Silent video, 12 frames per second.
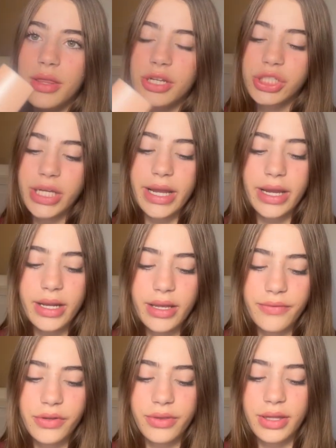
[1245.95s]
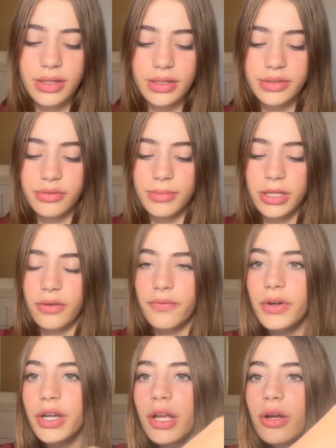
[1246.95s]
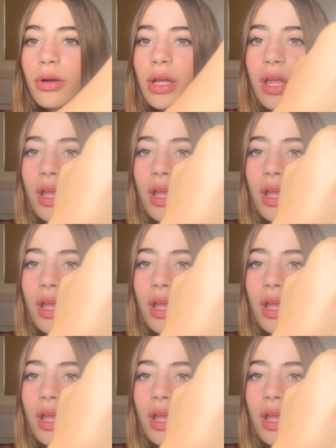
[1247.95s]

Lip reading: the shade, if you think that this would be good for you.